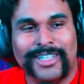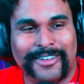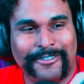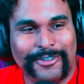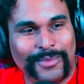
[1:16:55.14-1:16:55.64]
the
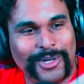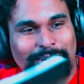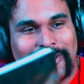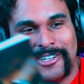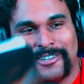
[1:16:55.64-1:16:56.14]
further we
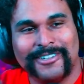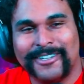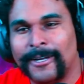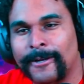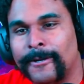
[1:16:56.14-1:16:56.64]
get in here.
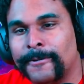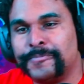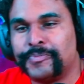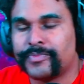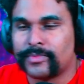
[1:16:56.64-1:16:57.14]

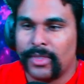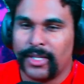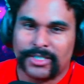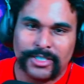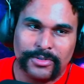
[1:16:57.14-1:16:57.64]

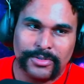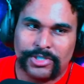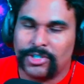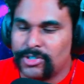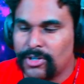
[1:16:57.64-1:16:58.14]
Next thing you know, he's just
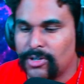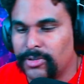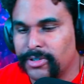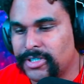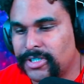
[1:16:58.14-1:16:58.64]
going to start calling
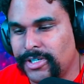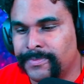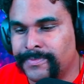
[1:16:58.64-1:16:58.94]
her C.